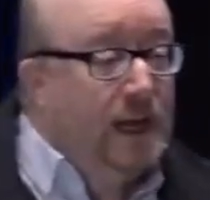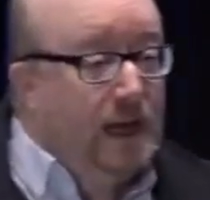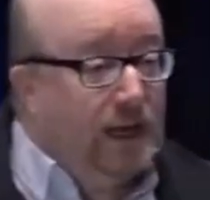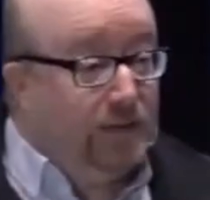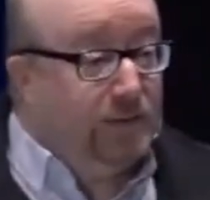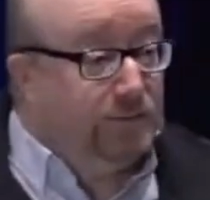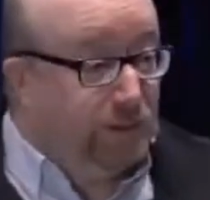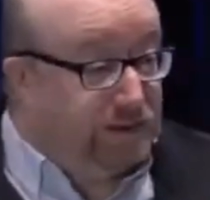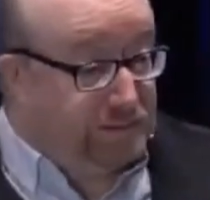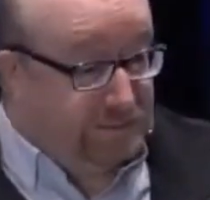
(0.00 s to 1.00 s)

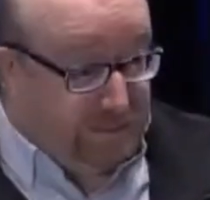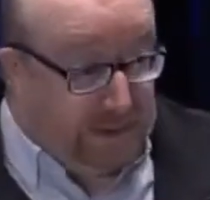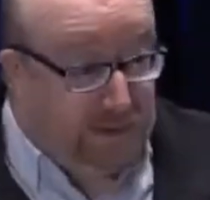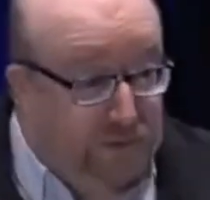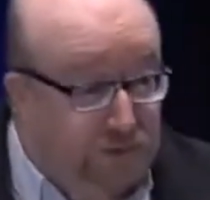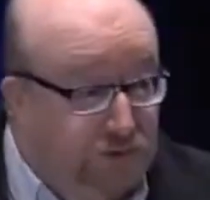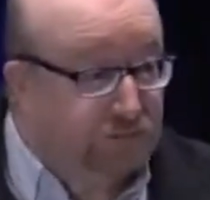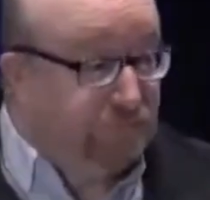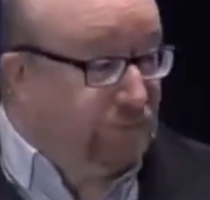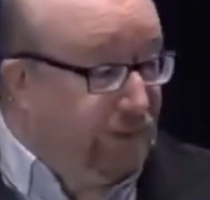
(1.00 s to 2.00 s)
That's English
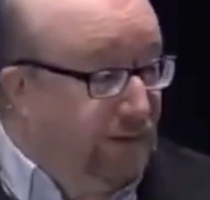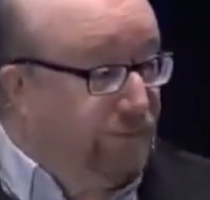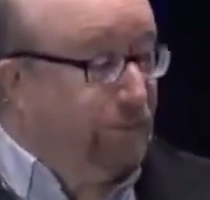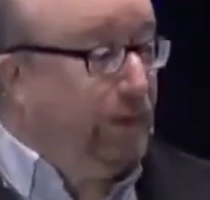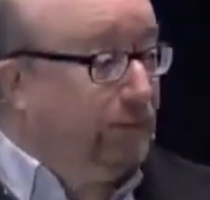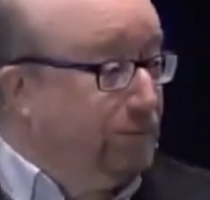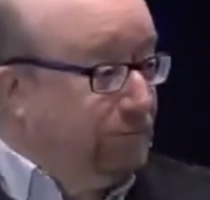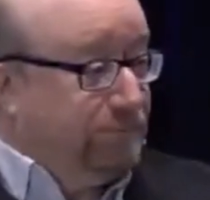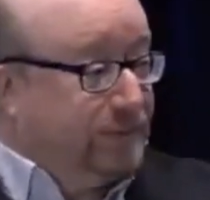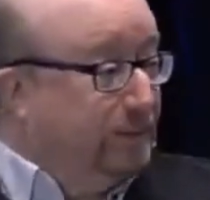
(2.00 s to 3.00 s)
alphabet.
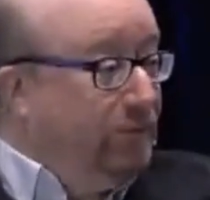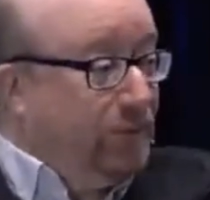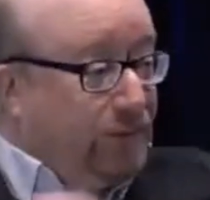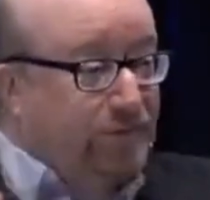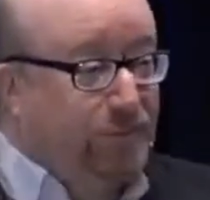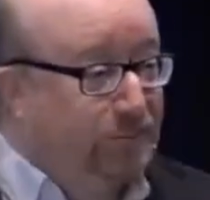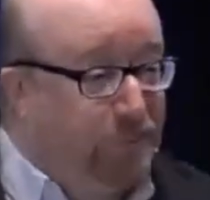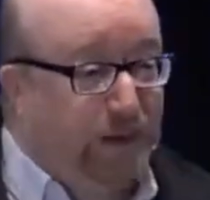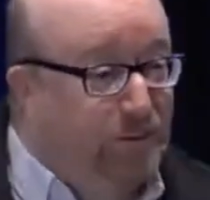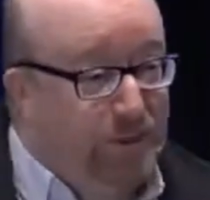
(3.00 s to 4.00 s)
Some of you got different
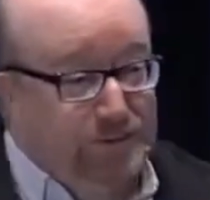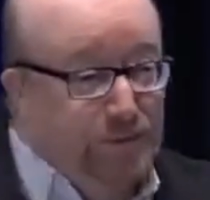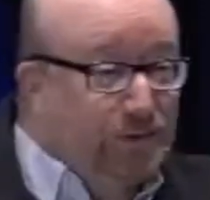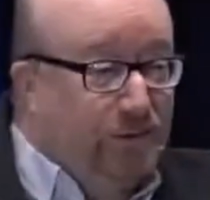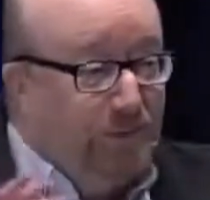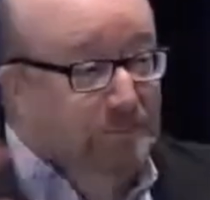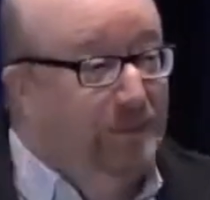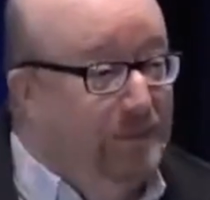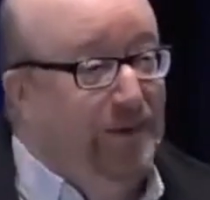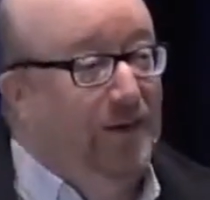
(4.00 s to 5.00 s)
backgrounds. You've got your
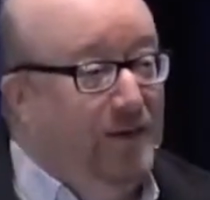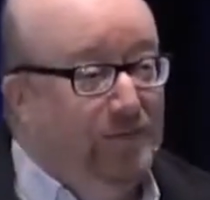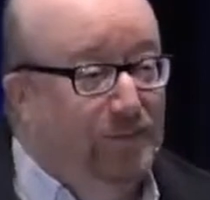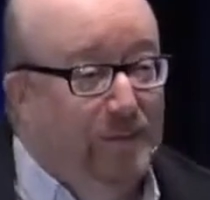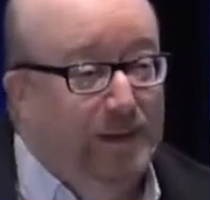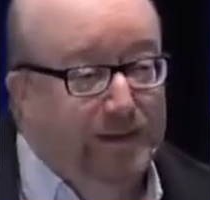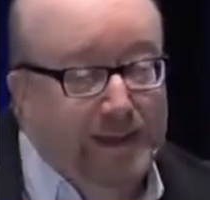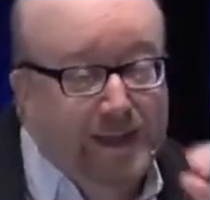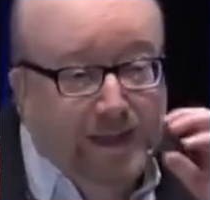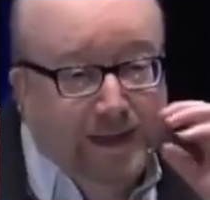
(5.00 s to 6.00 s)
own alphabet.
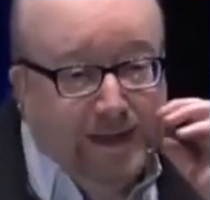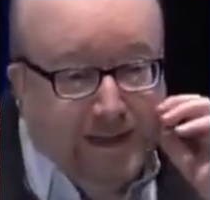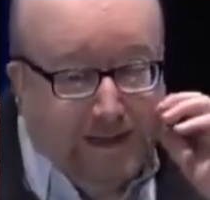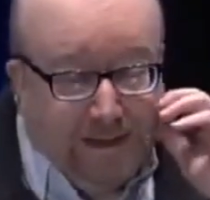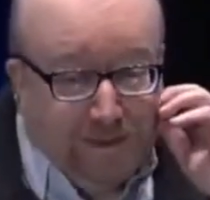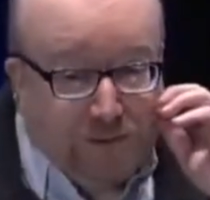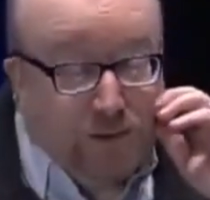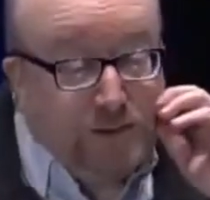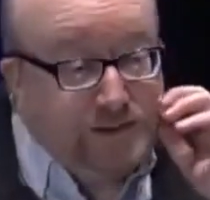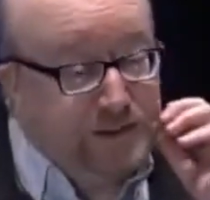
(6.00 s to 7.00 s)

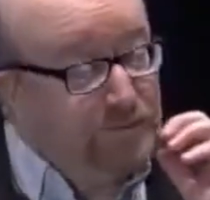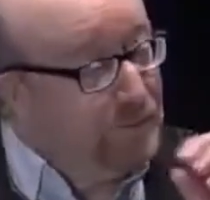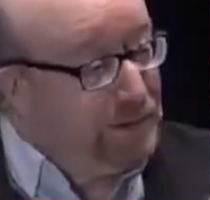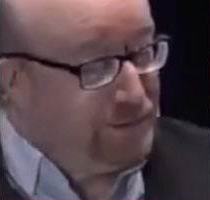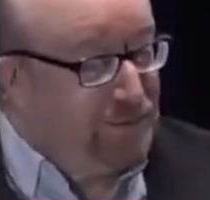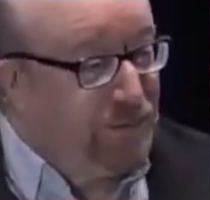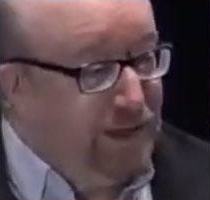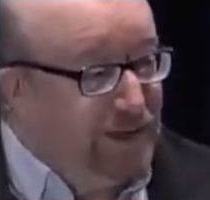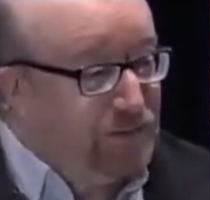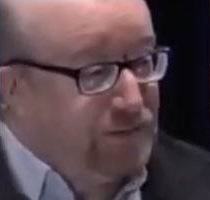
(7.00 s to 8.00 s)
Chinese alphabet's a
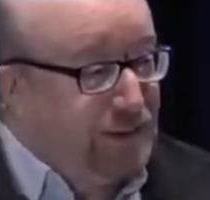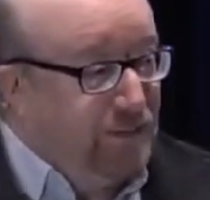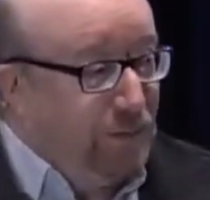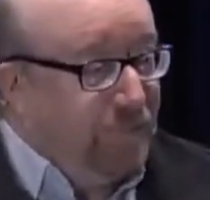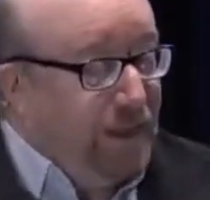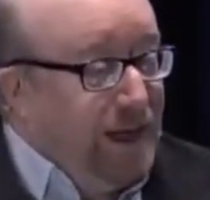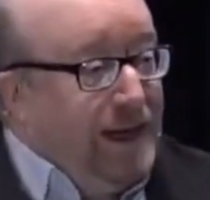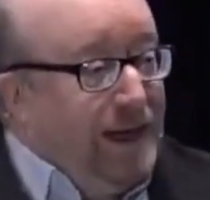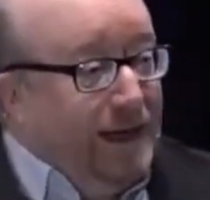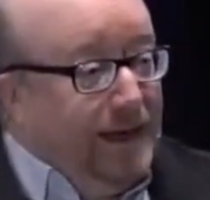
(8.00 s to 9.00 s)
really interesting one.
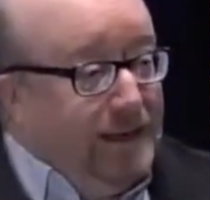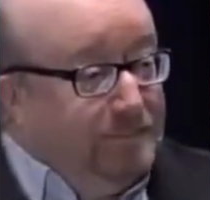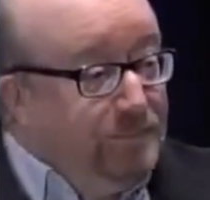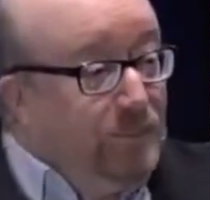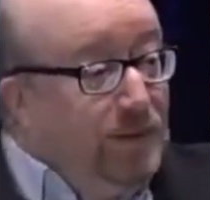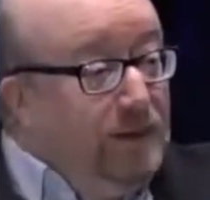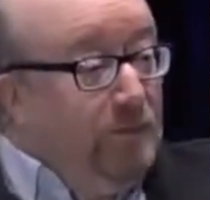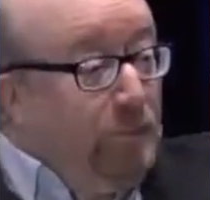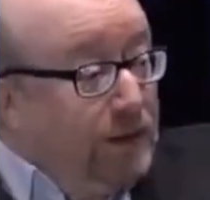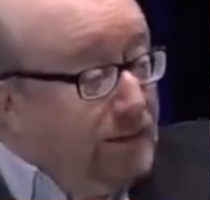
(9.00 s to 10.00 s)

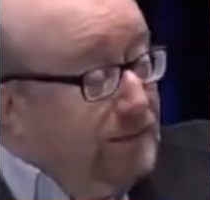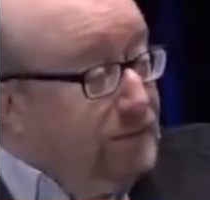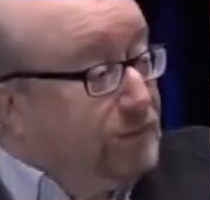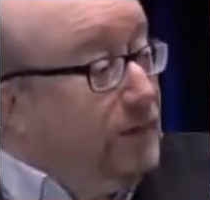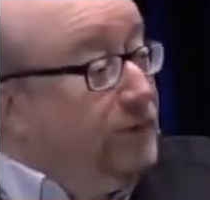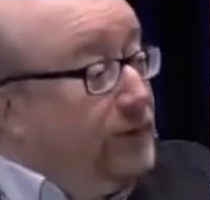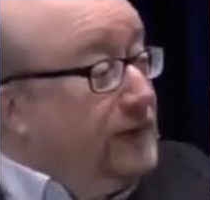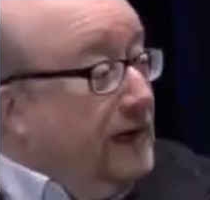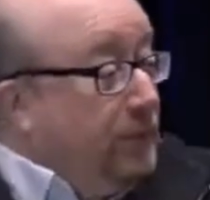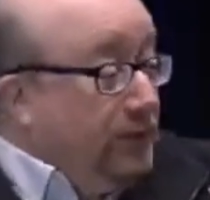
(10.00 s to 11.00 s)
For
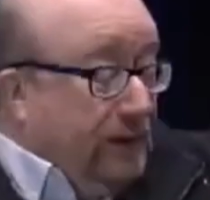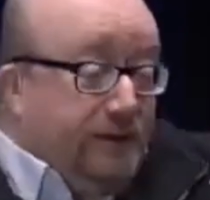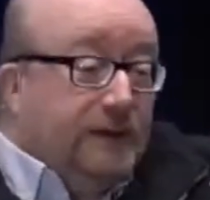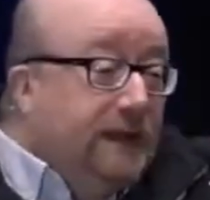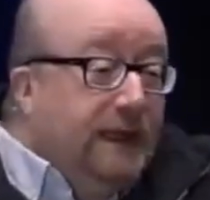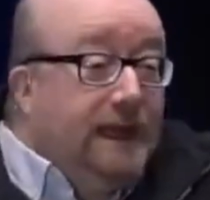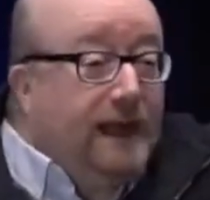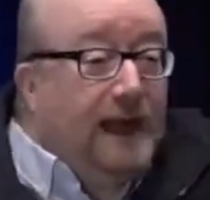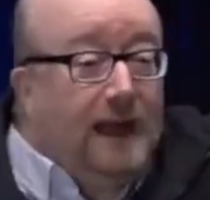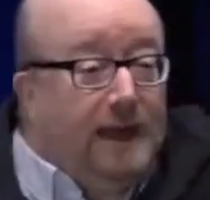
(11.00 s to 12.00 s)
example, the
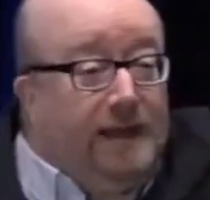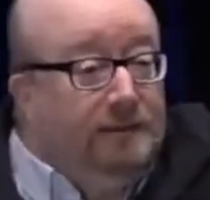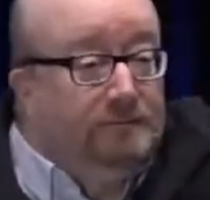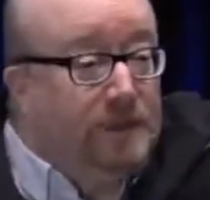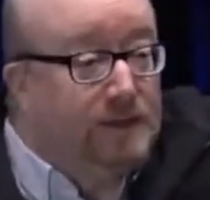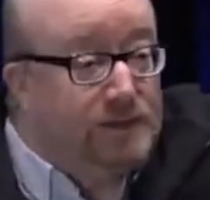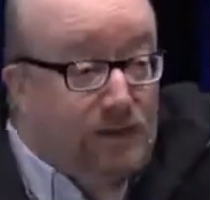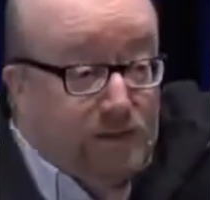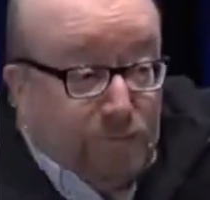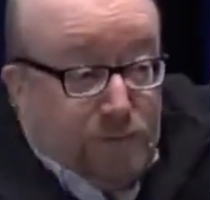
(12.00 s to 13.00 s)
letter A. And
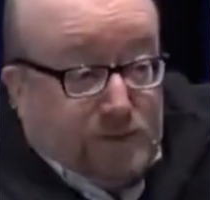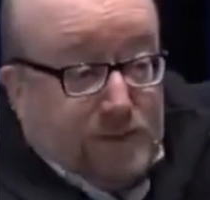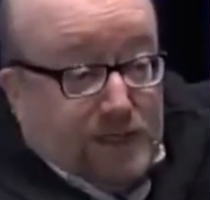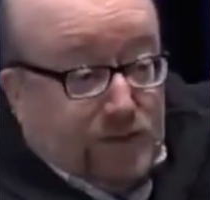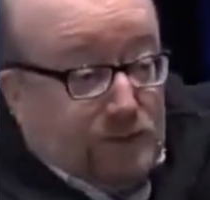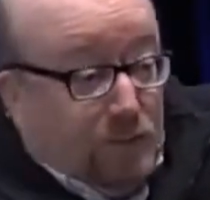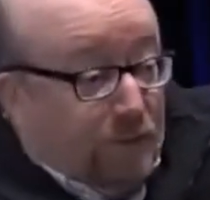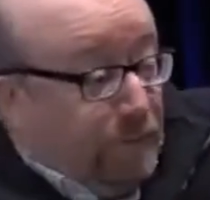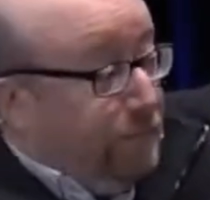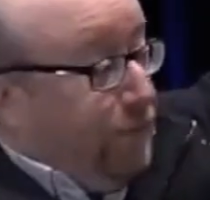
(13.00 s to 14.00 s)
so the first section
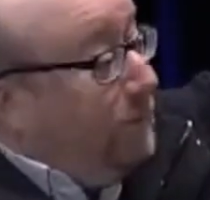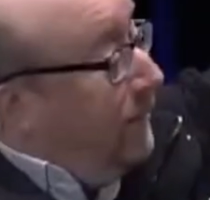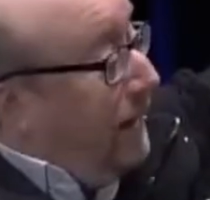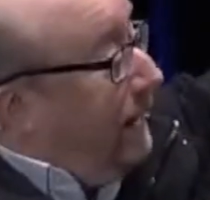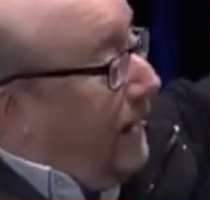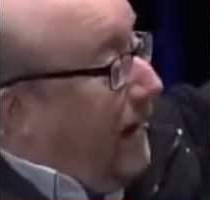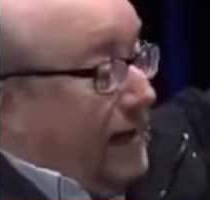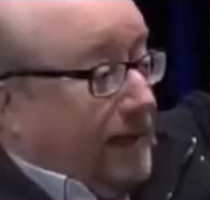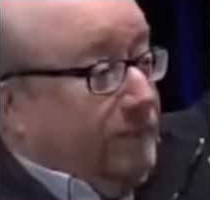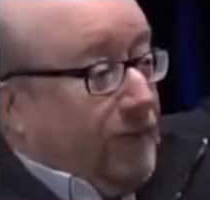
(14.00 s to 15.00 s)
might be from the letter
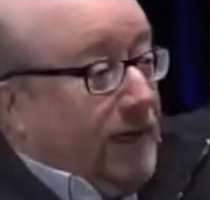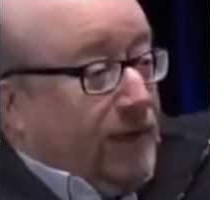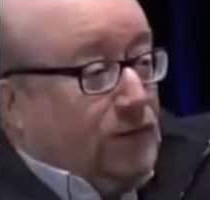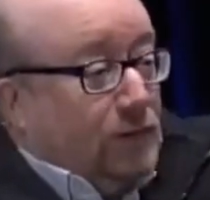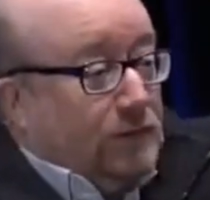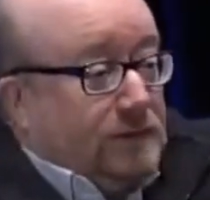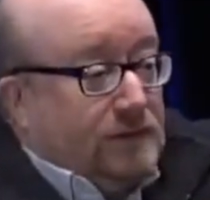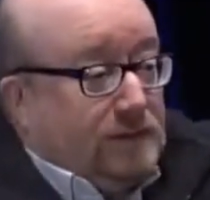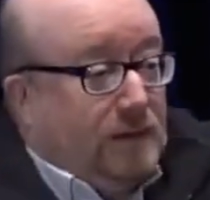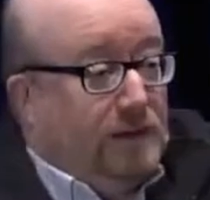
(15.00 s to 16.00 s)
A. And it talks,
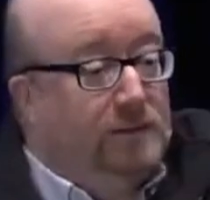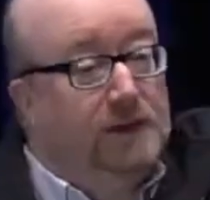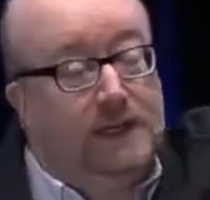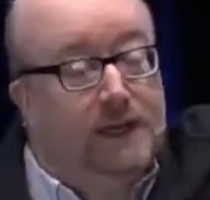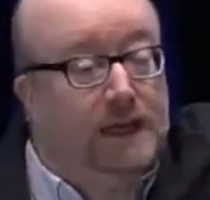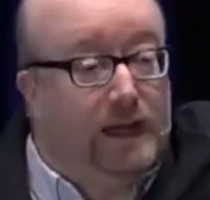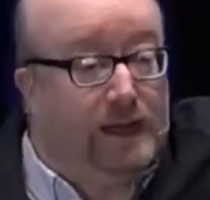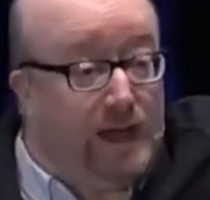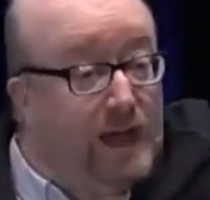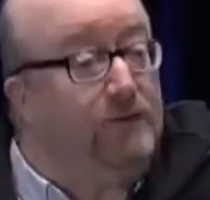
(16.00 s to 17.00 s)
so,
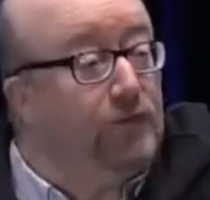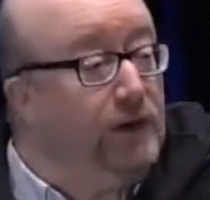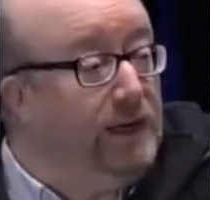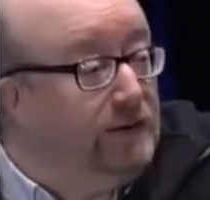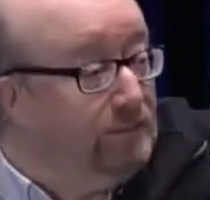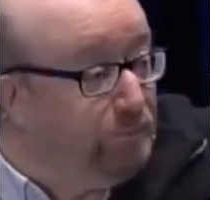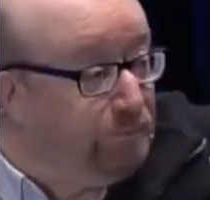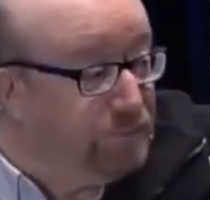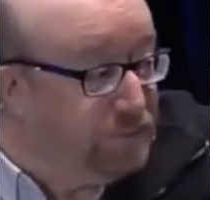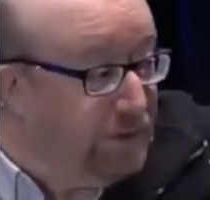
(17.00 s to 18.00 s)
and every
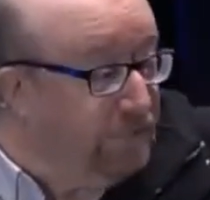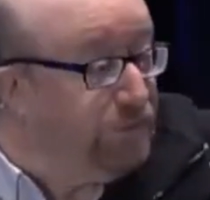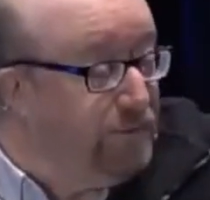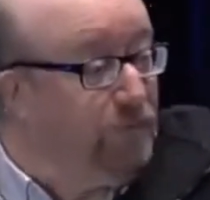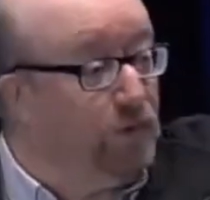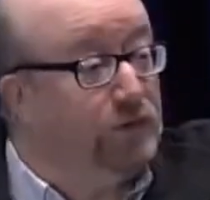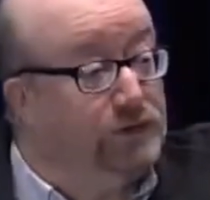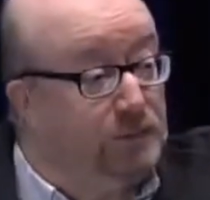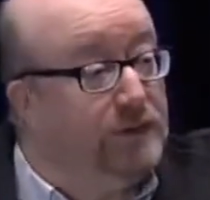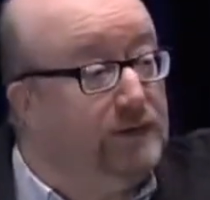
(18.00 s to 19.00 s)

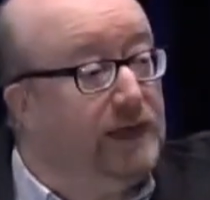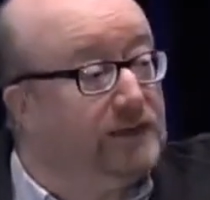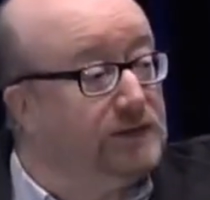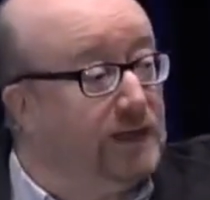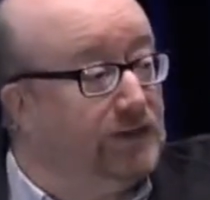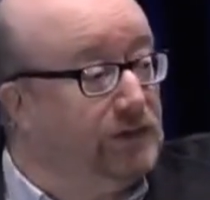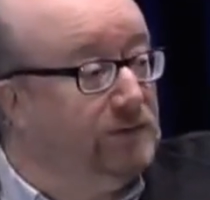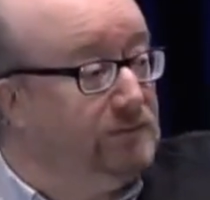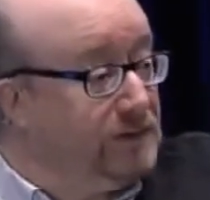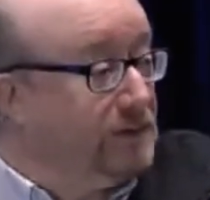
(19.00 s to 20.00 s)
verse within that
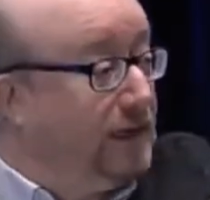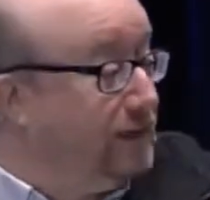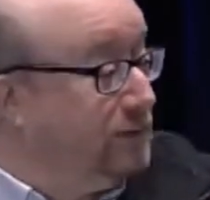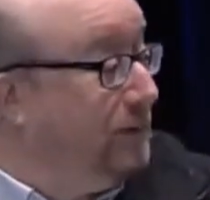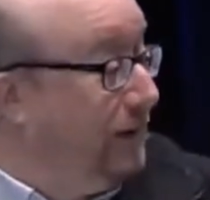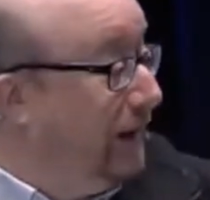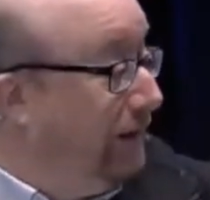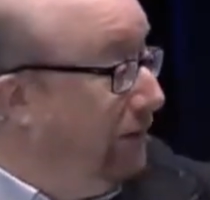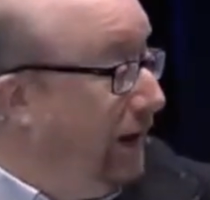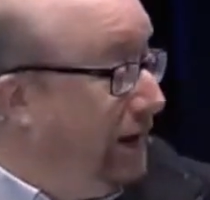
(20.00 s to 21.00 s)
section starts with the
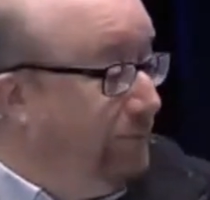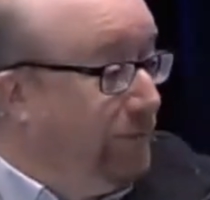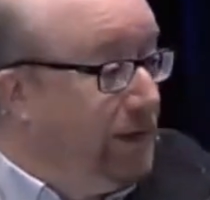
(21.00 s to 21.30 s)
letter A.